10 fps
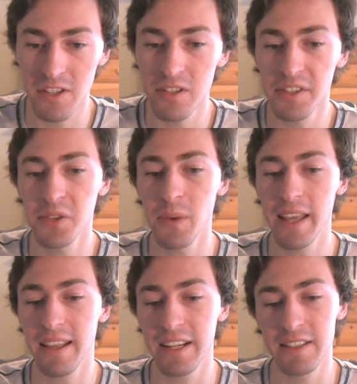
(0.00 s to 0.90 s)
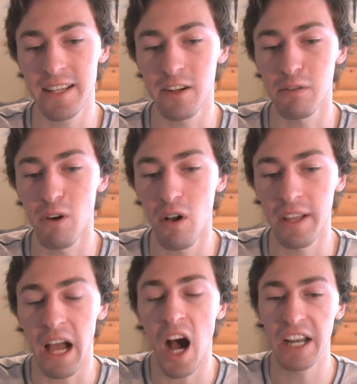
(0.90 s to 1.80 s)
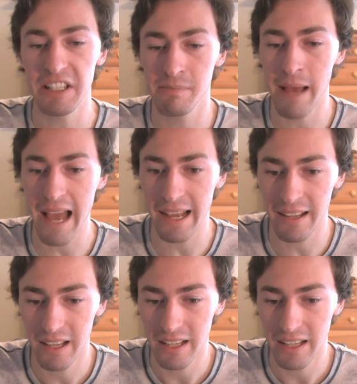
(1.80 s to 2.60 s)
Just look at the way that he's like crawling on his back,